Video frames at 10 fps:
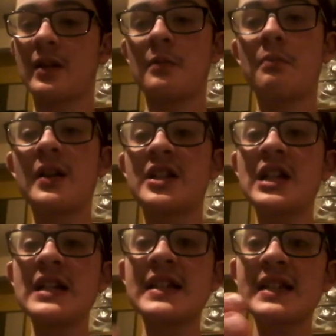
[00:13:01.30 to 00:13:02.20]
But
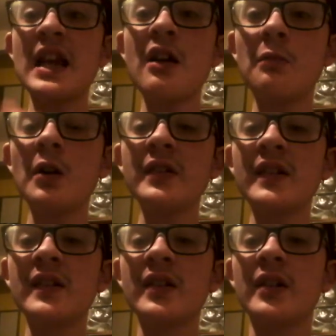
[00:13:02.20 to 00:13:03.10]
she still
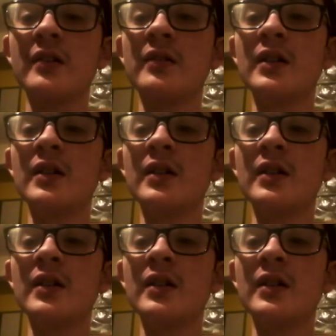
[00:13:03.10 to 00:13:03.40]
wants to.